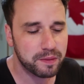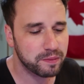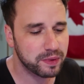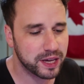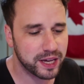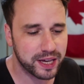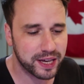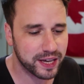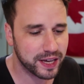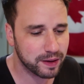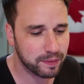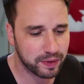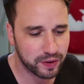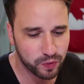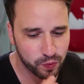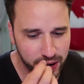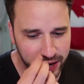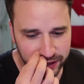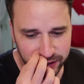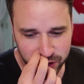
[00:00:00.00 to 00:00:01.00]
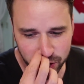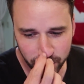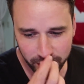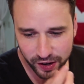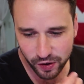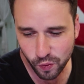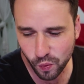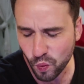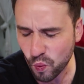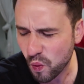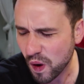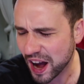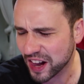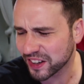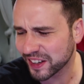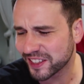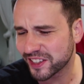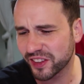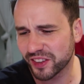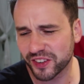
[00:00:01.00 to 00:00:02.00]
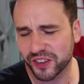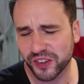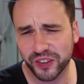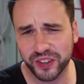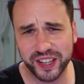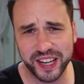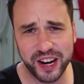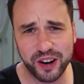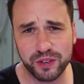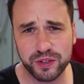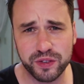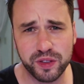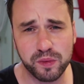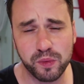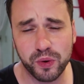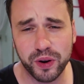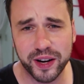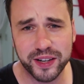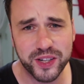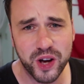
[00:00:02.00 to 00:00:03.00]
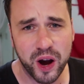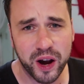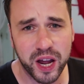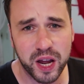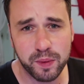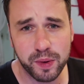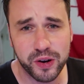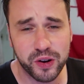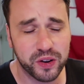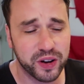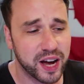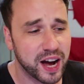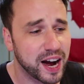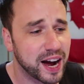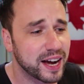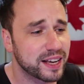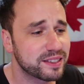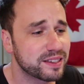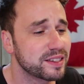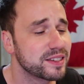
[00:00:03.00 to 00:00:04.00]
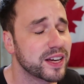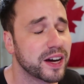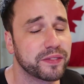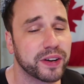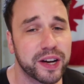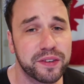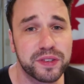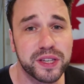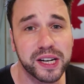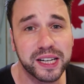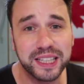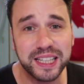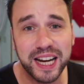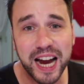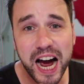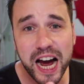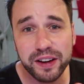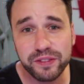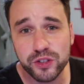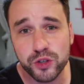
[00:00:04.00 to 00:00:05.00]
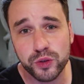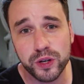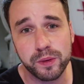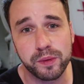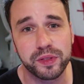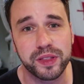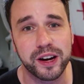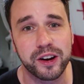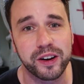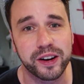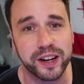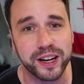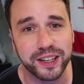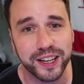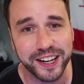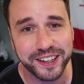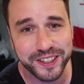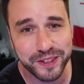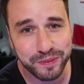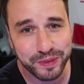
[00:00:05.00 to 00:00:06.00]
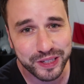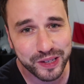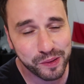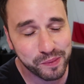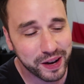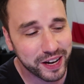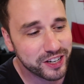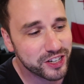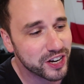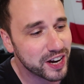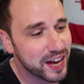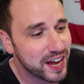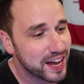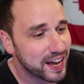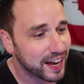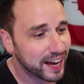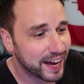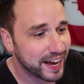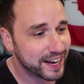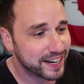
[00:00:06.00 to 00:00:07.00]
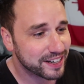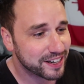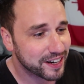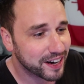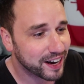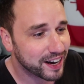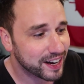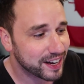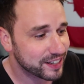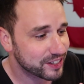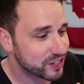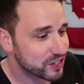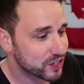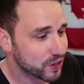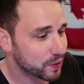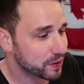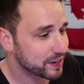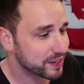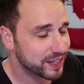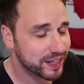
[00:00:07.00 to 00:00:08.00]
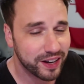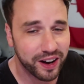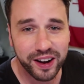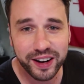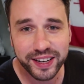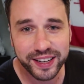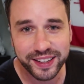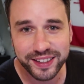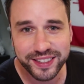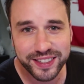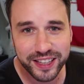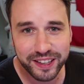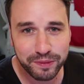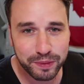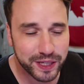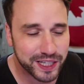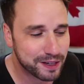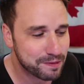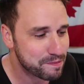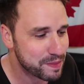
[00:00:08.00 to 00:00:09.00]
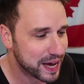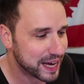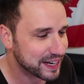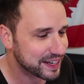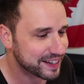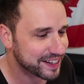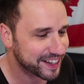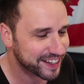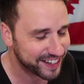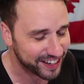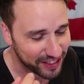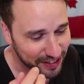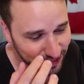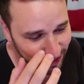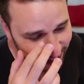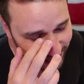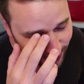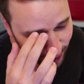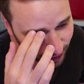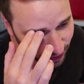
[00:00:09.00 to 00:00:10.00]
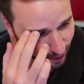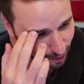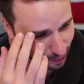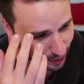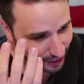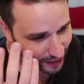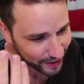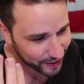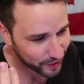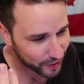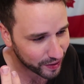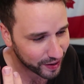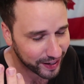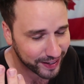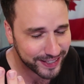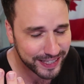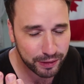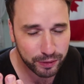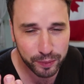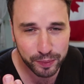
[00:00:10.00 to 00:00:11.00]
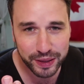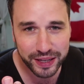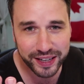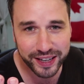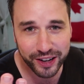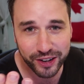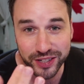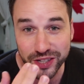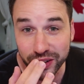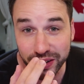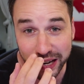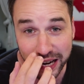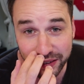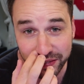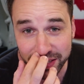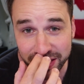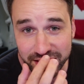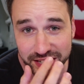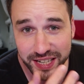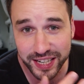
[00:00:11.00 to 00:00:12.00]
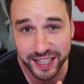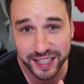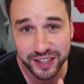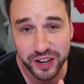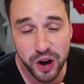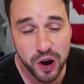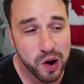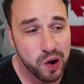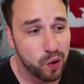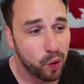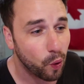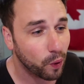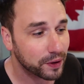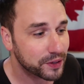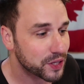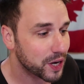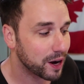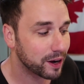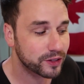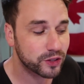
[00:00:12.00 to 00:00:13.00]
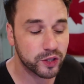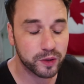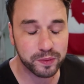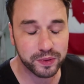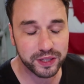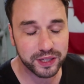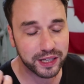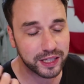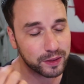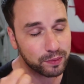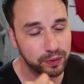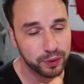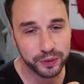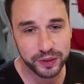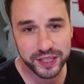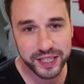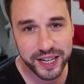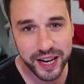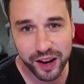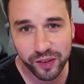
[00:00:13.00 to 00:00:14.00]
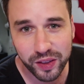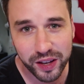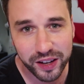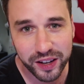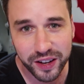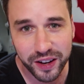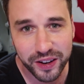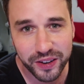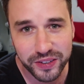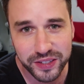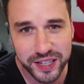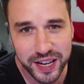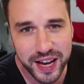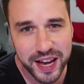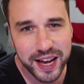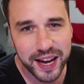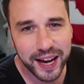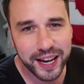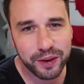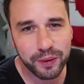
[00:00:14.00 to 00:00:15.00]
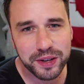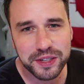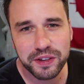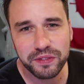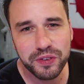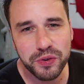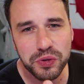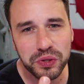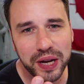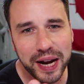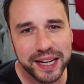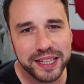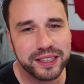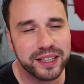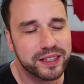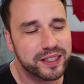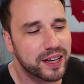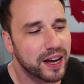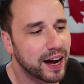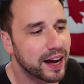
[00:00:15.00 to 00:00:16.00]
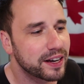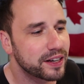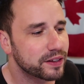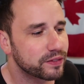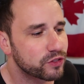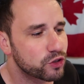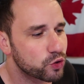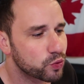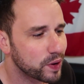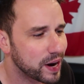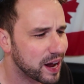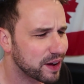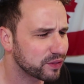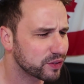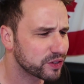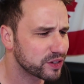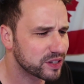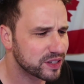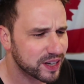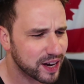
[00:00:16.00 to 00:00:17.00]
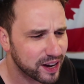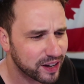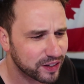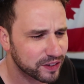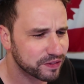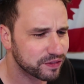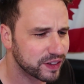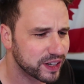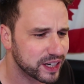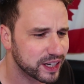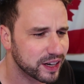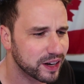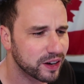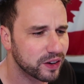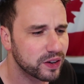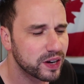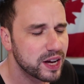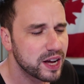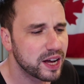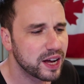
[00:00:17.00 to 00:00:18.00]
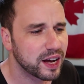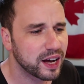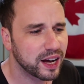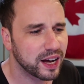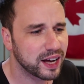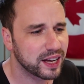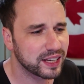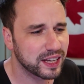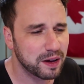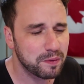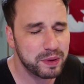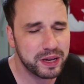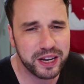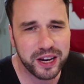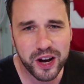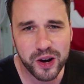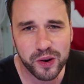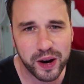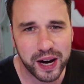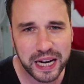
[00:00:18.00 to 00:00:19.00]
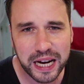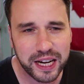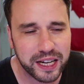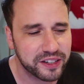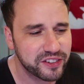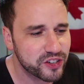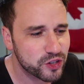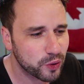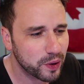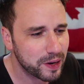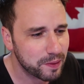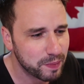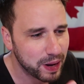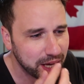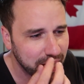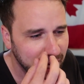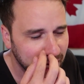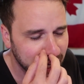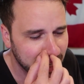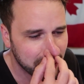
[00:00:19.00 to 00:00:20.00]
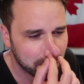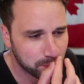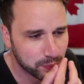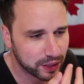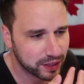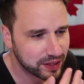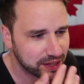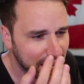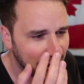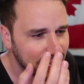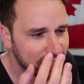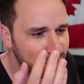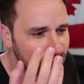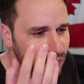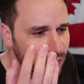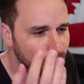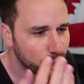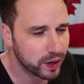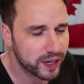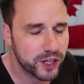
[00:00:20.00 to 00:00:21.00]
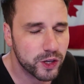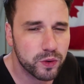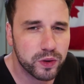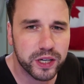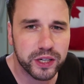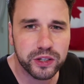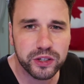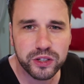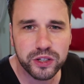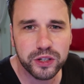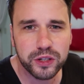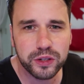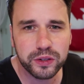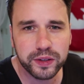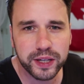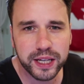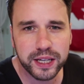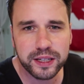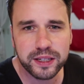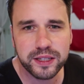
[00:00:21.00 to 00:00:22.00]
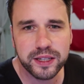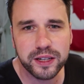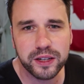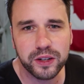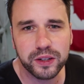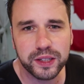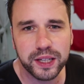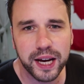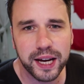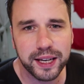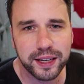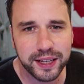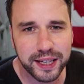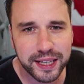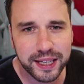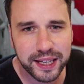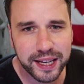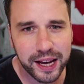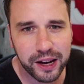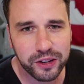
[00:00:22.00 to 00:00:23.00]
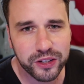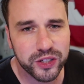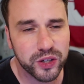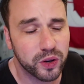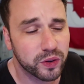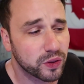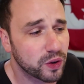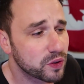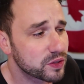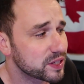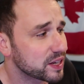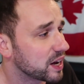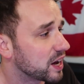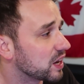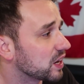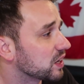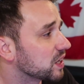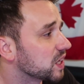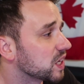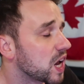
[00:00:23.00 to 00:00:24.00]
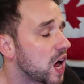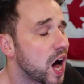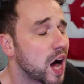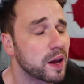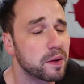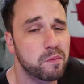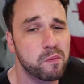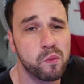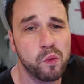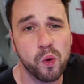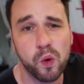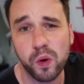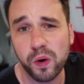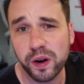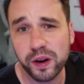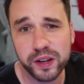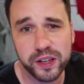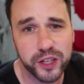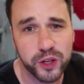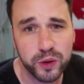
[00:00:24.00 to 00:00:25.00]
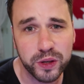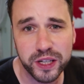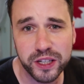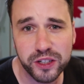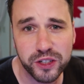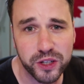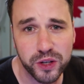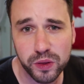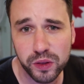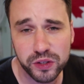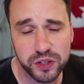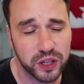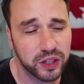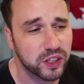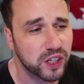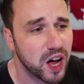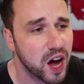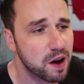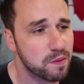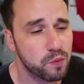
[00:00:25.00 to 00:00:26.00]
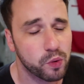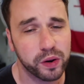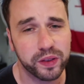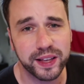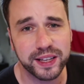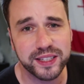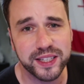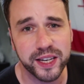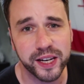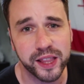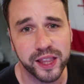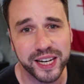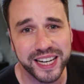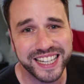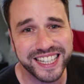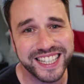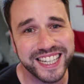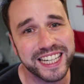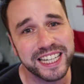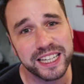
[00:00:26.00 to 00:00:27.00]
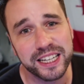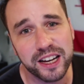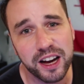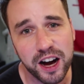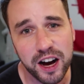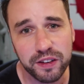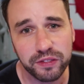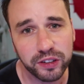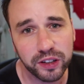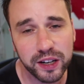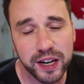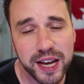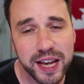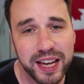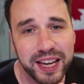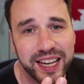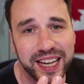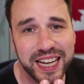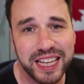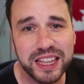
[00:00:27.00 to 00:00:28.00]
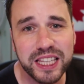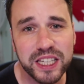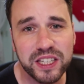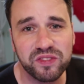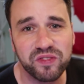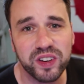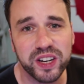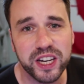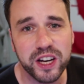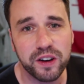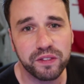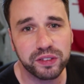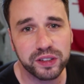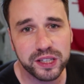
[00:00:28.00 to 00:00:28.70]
Me, him, and Wes drank well into the early hours of the morning talking about all kinds of stuff. I even did a live stream with Eric. I liked him so much. And uh, so did the audience. They've been demanding another video with him, but I don't know the next time we'll be in Kaohsiung. I haven't seen or talked to him since, but we'll see how that goes. Anyways, if you like this kind of travel style video, uh, let me know. I, I, enjoyed making it, but that's what you can do in a single night in Kaohsiung. There's a lot more you can do. There's a lot more to that city that I didn't cover in this video.